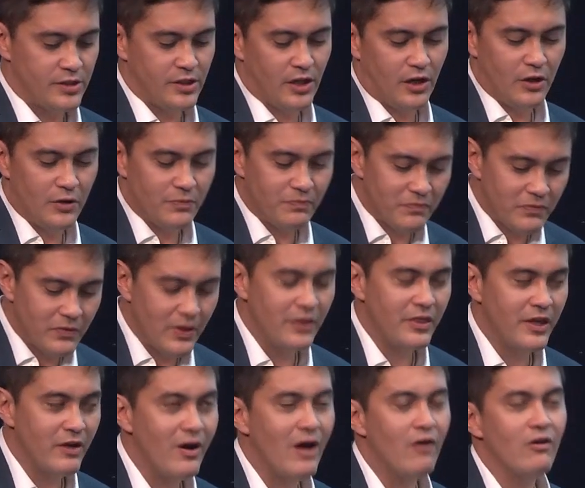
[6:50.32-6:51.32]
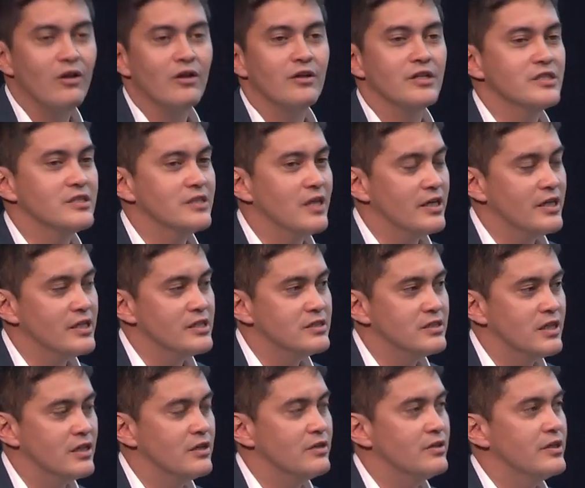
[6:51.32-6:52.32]
So there are a lot of studies
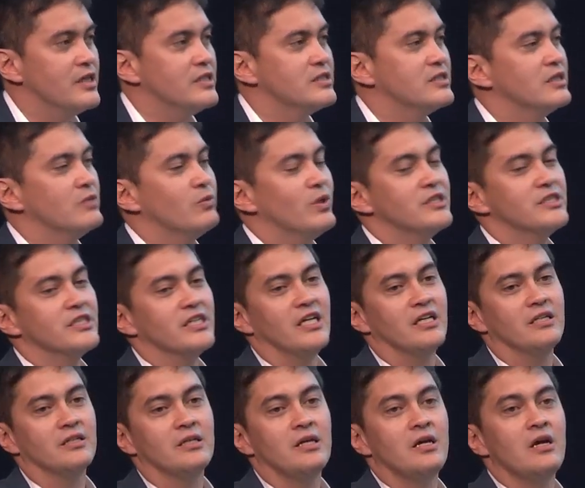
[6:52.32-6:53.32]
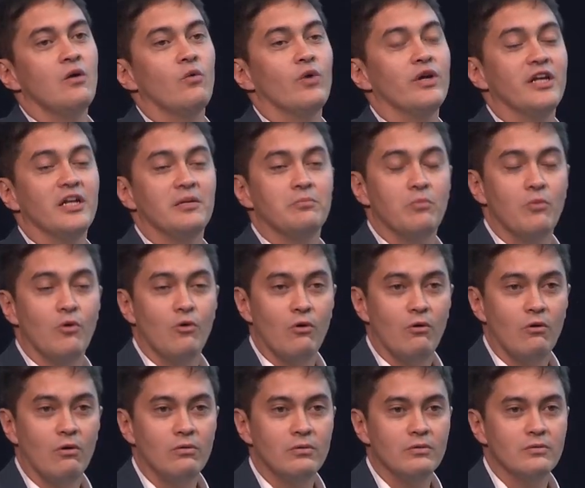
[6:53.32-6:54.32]
done on this, and once again, we need
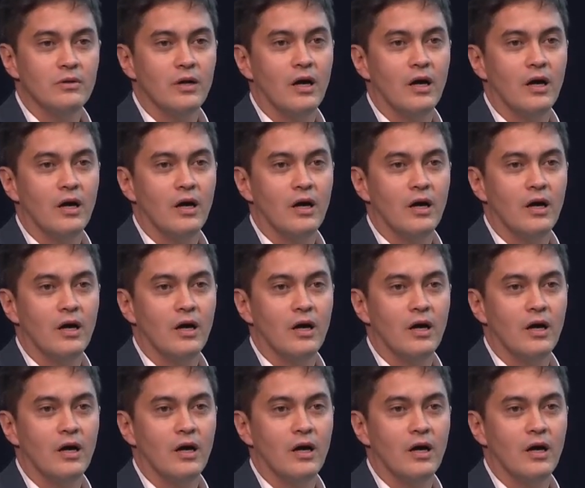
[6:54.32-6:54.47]
more